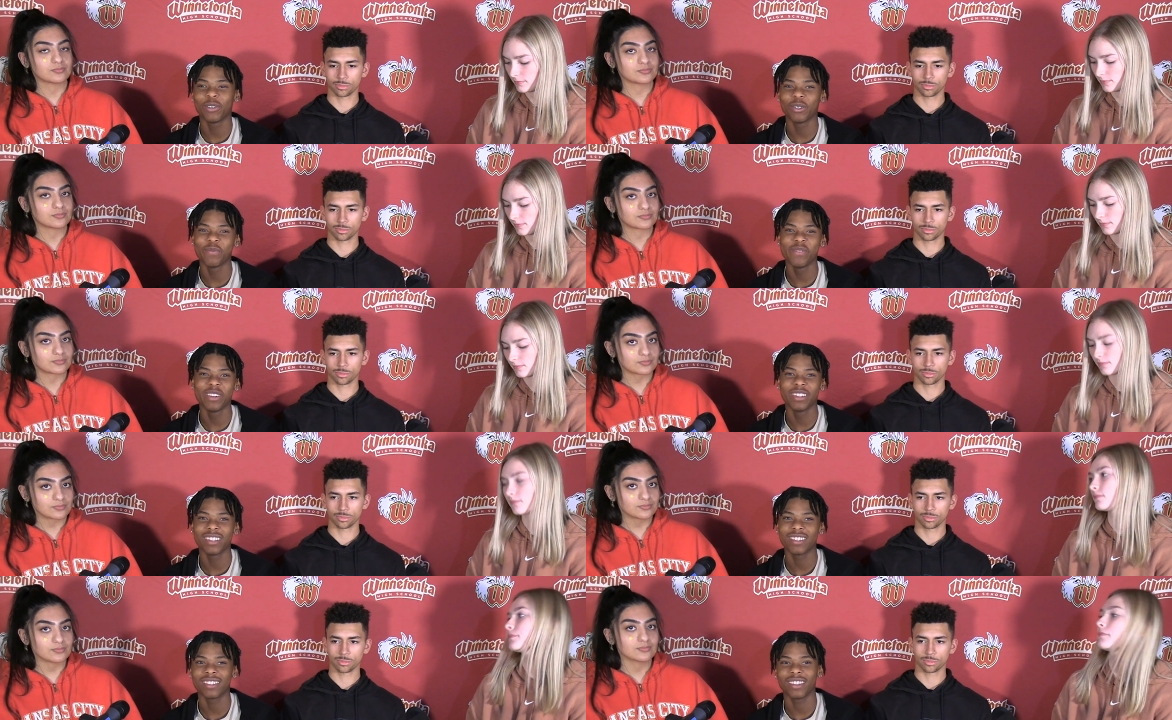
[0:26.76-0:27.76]
Speaker 1: 3-0 in a minute
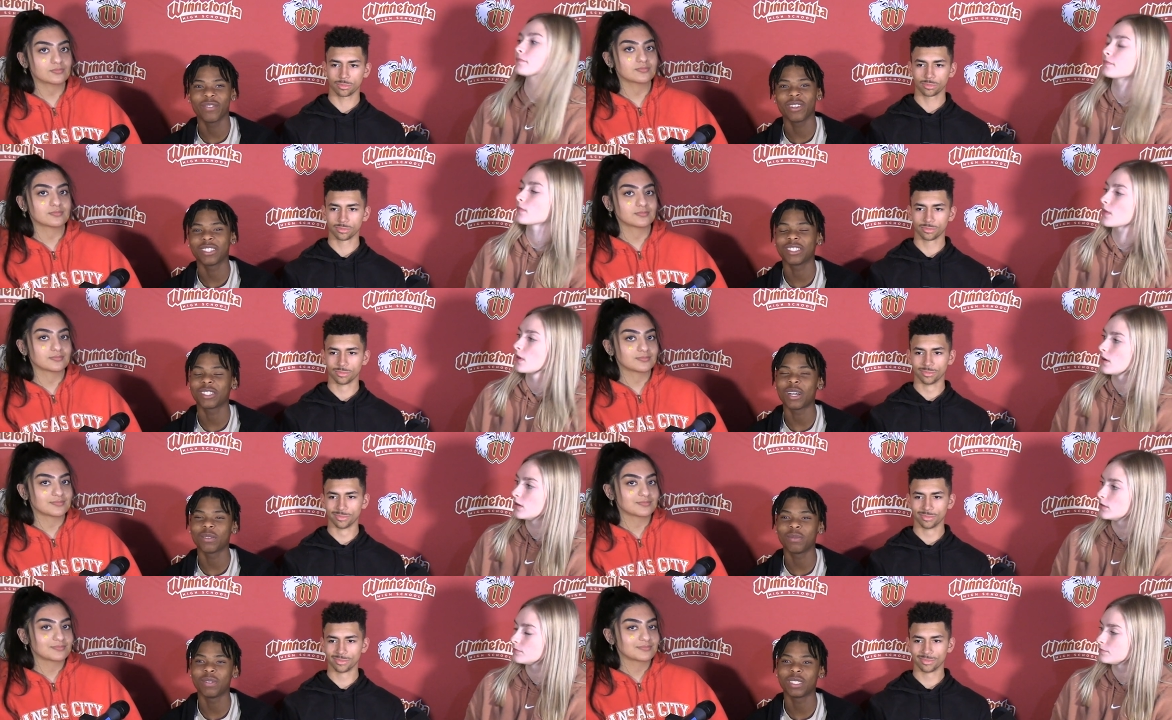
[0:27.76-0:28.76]
feel like it's a
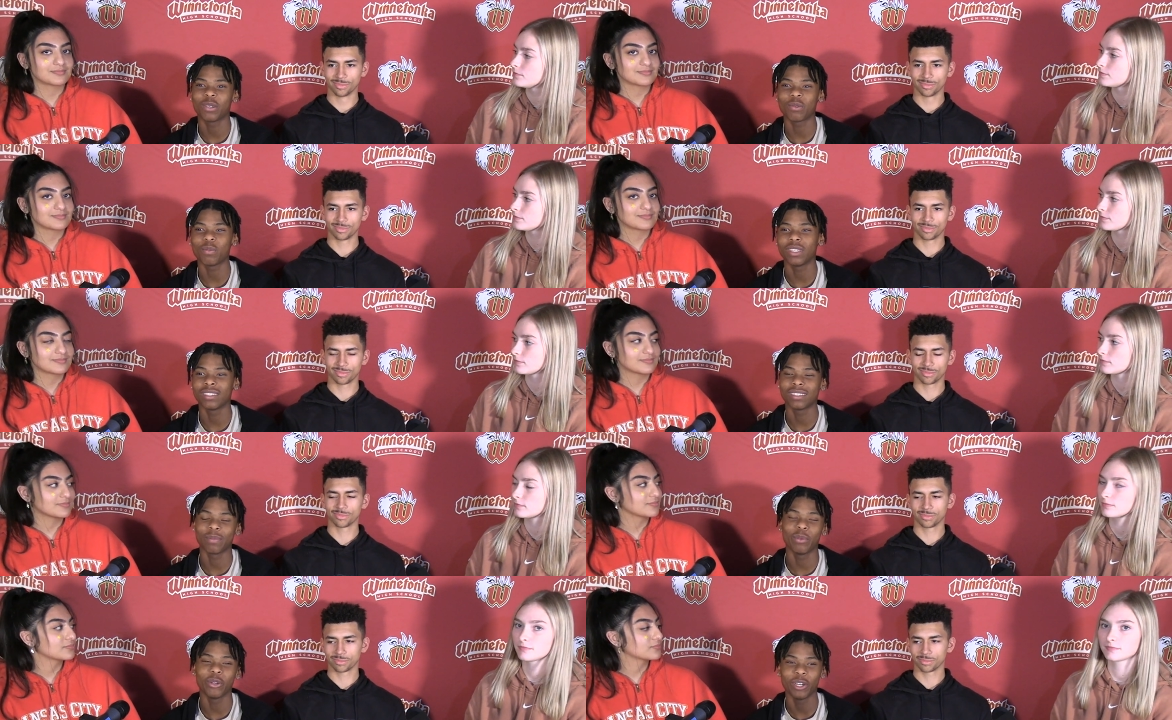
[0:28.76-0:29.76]
accomplishment, something we've been
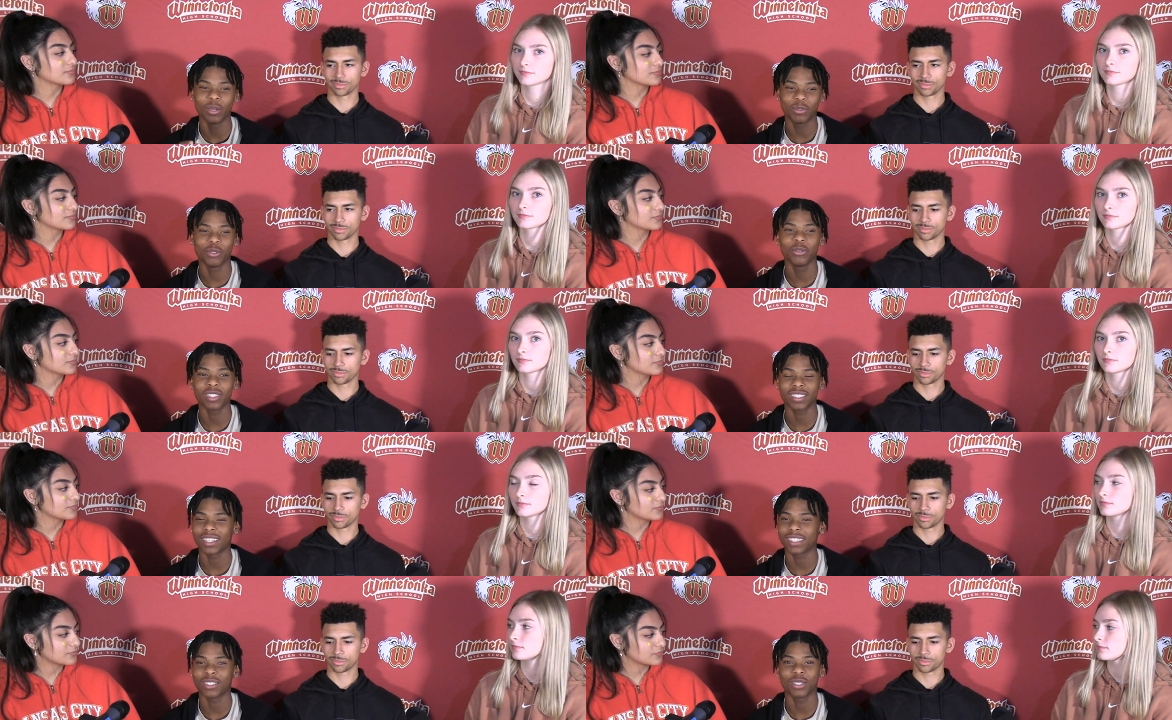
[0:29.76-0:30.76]
building up to since
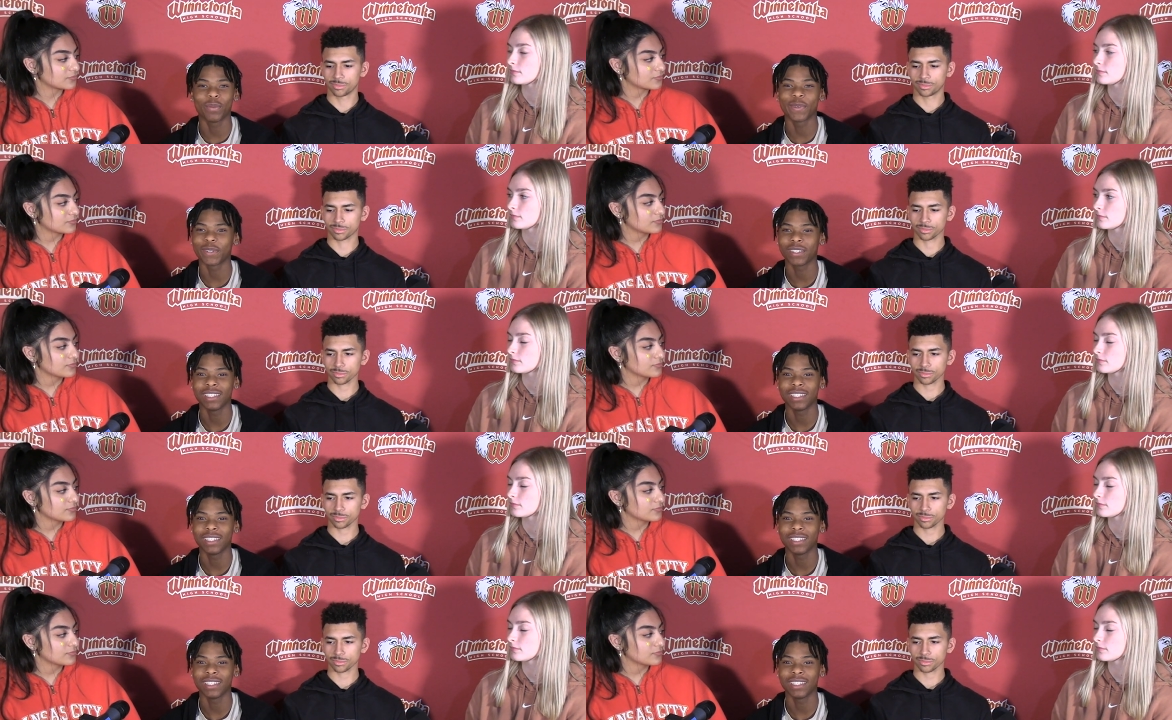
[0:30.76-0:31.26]
like the summer.